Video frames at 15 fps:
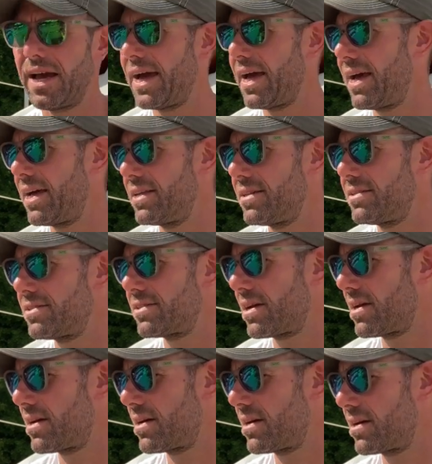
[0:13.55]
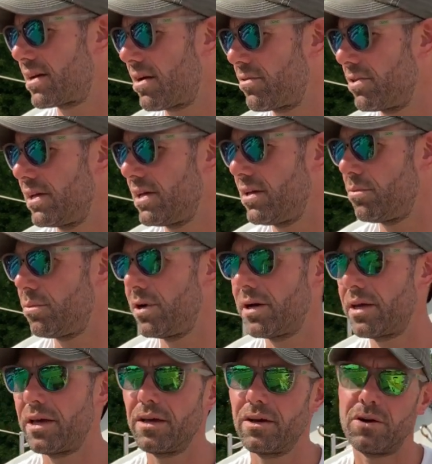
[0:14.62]
and currently
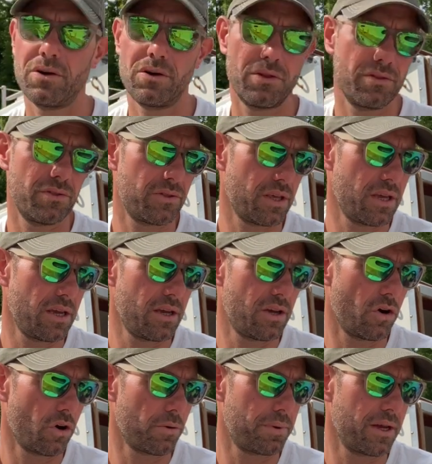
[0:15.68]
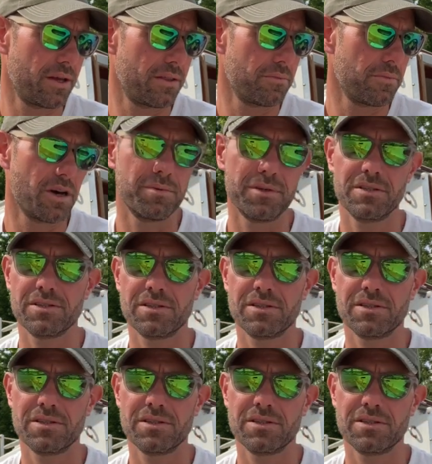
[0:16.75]
working on the cockpit at the moment.